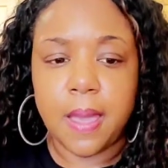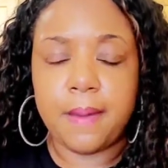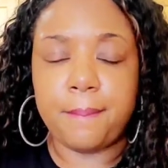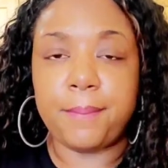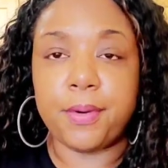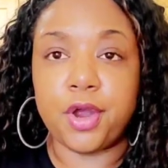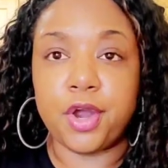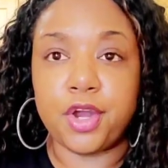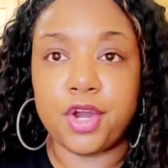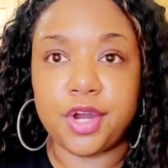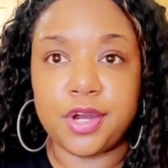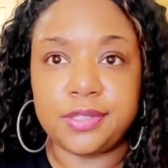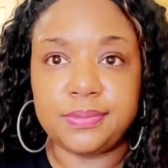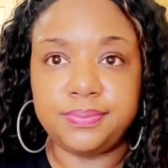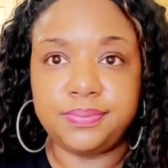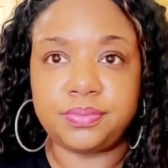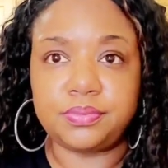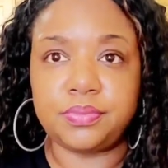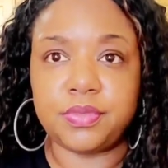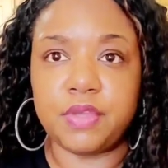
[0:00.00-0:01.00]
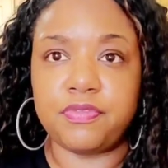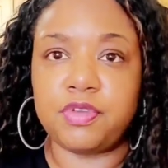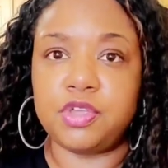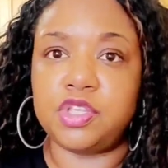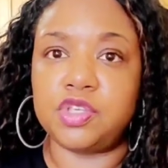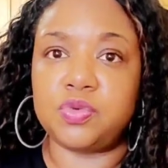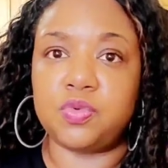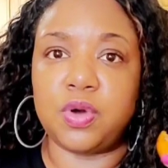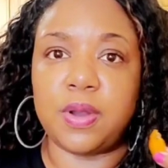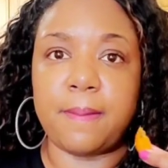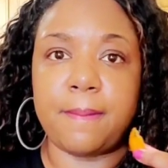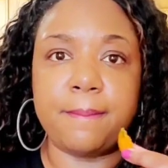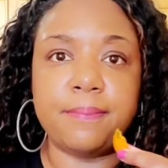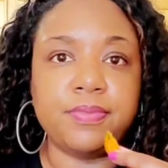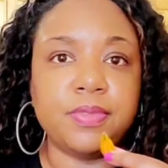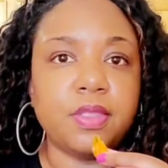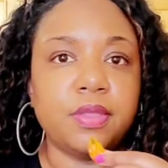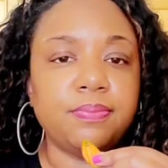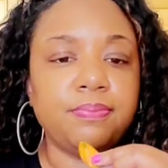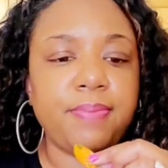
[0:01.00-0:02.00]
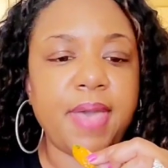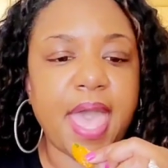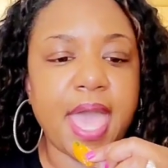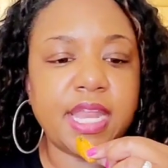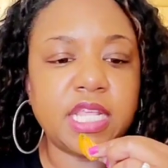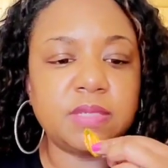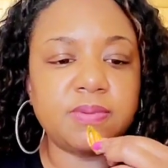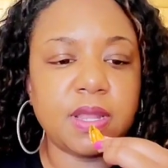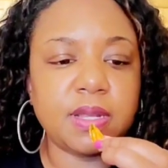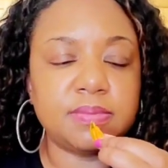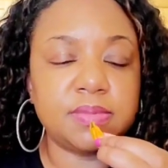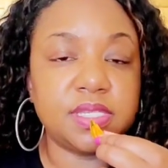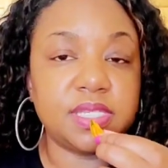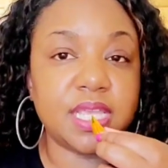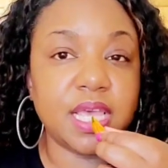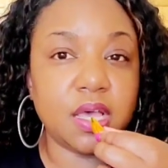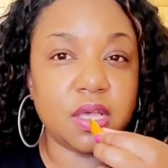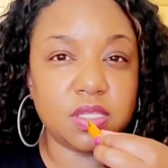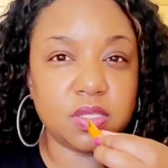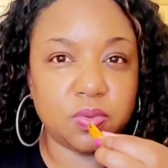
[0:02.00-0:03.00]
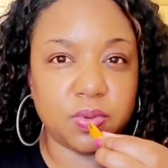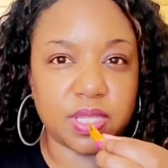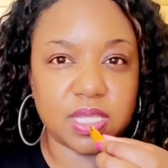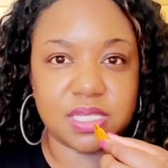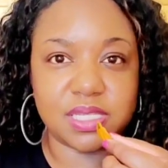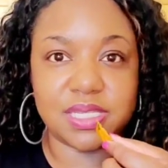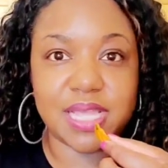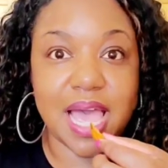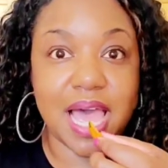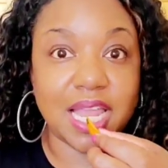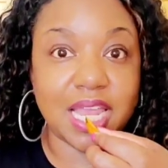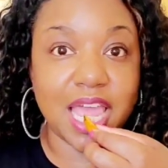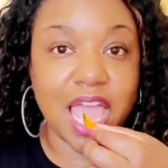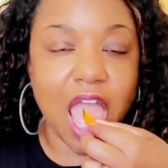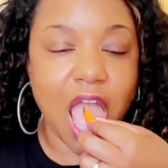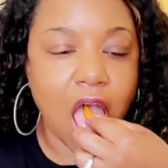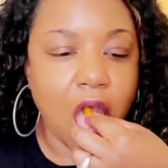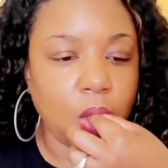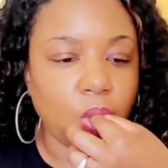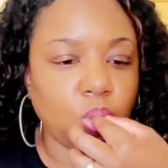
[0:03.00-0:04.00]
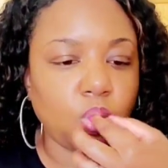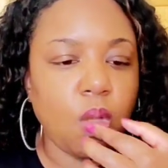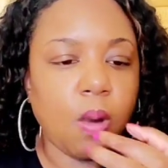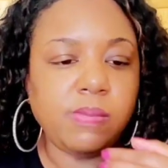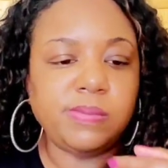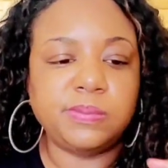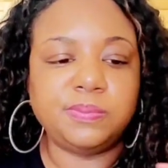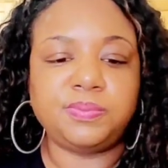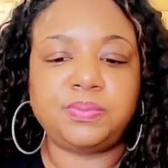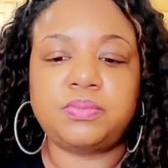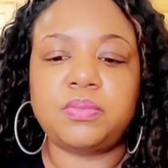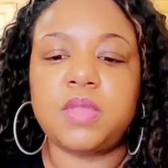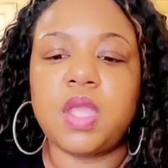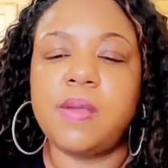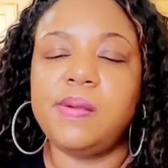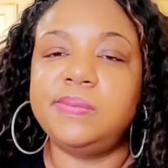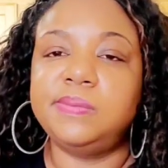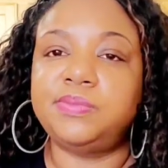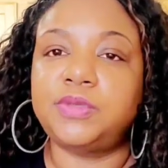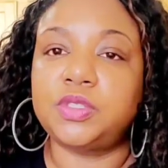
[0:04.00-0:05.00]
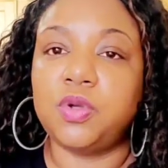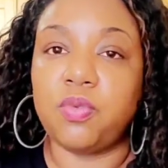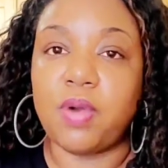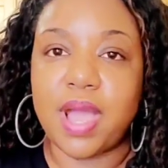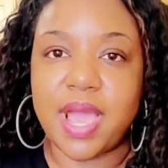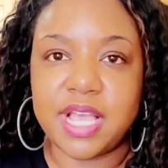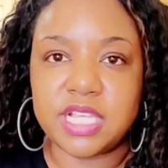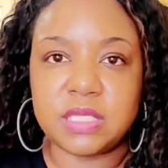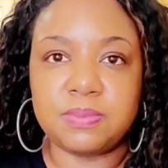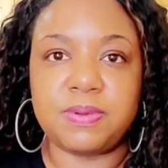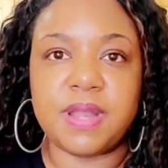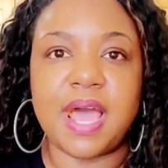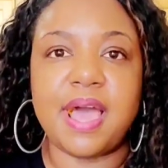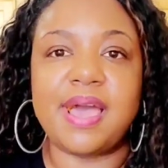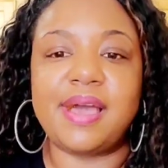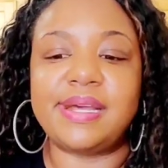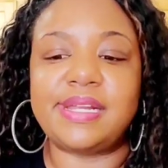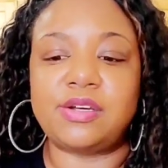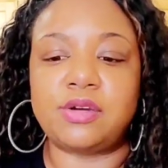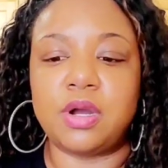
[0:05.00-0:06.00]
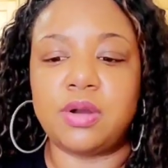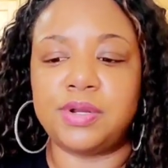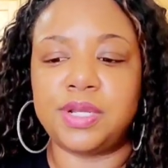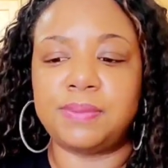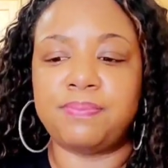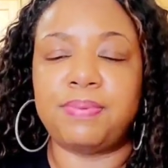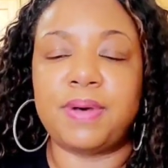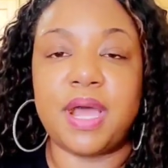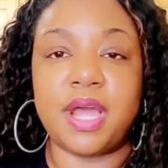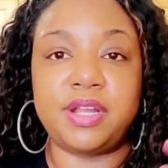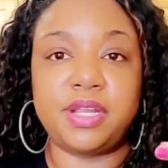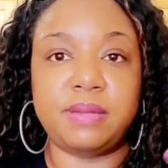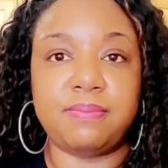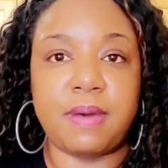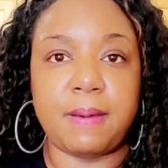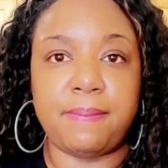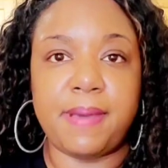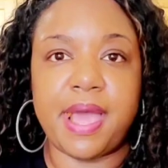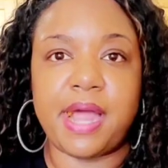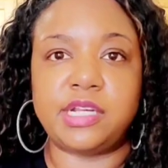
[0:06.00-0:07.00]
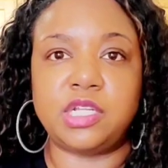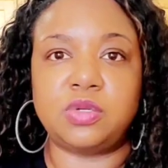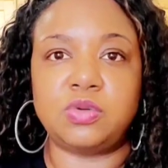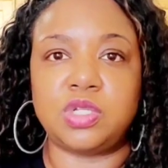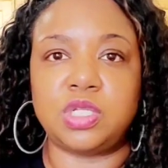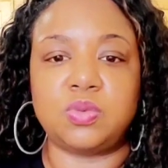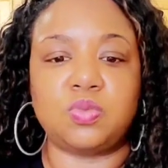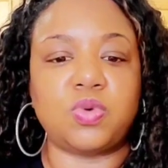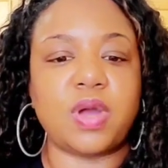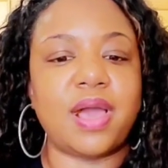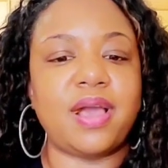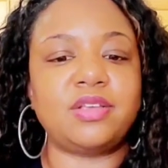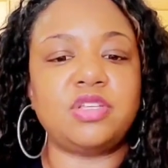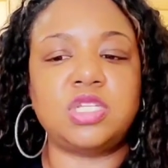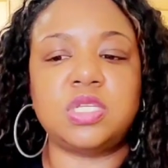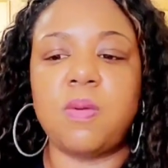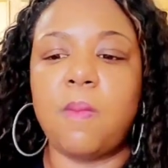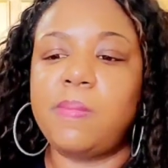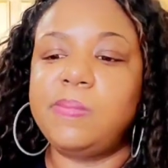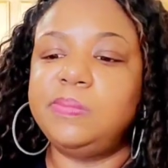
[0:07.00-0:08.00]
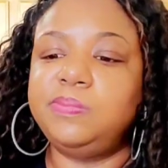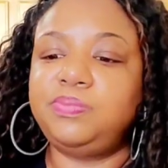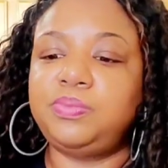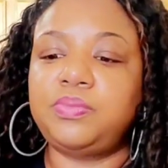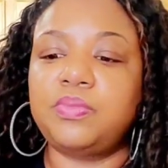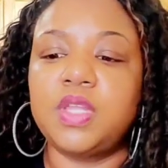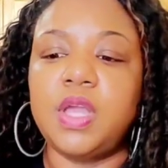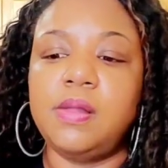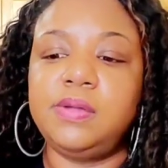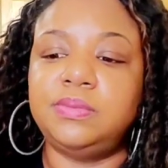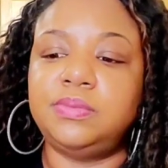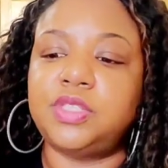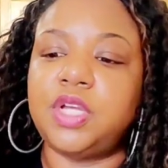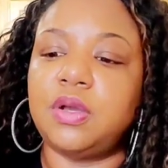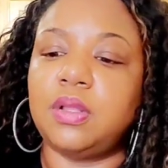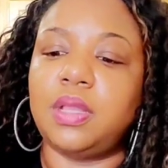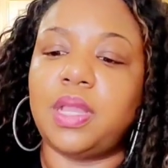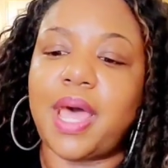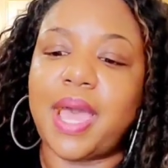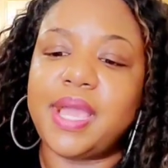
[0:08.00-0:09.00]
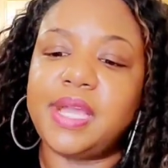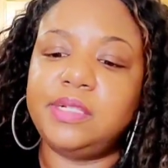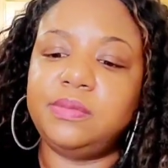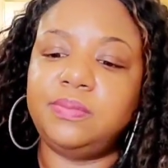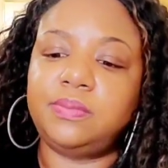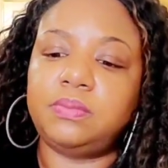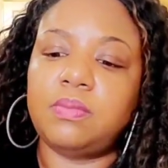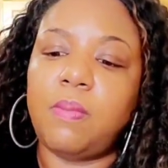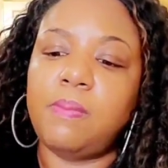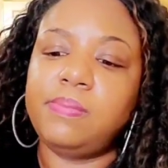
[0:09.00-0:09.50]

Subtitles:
a burger, if you just want patties by themselves with a salad, rice, but I had already binded my patties with some rice. They're light.